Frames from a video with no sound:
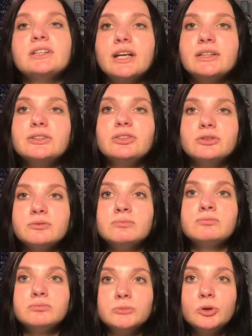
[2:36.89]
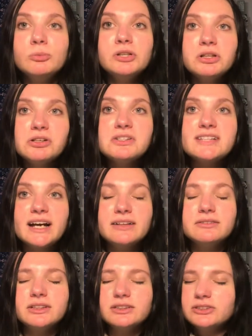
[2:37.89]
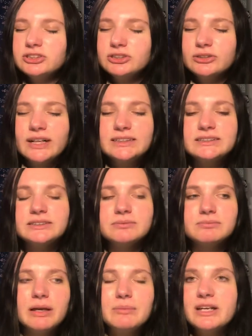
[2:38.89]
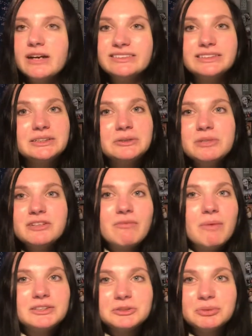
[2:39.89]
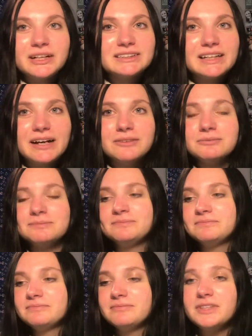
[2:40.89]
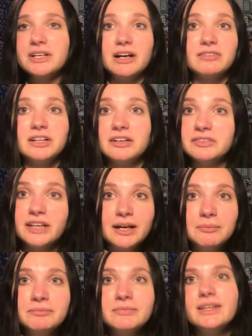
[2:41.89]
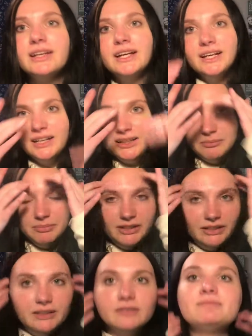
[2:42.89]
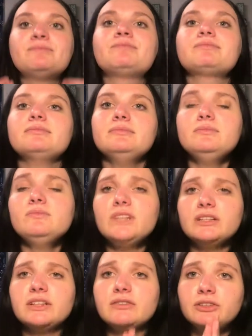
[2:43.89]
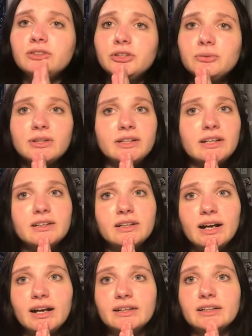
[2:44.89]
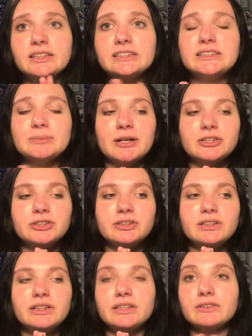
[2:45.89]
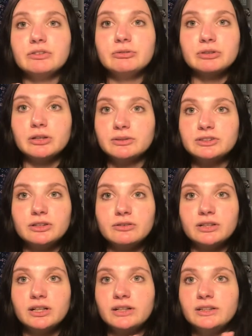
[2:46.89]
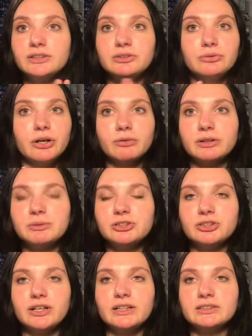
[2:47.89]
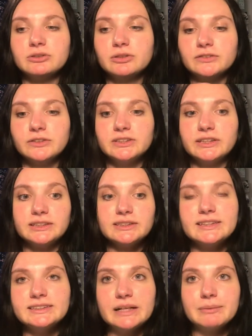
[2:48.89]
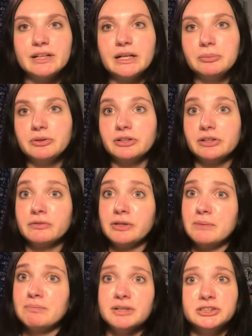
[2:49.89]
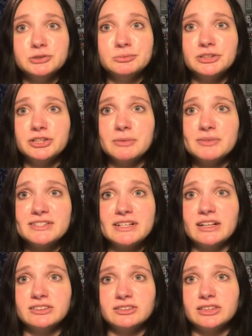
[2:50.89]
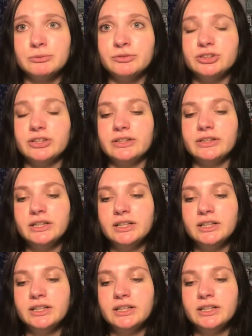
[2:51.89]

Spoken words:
and you'll be a little sad, a little stressed, maybe have a little bit of a mental breakdown, cough cough cam, but definitely do your work in ahead, especially like if you know what's going on and you don't want to be stressed, or if there's like a test coming up, or that you have like a bunch of midterms stacked on top of each other.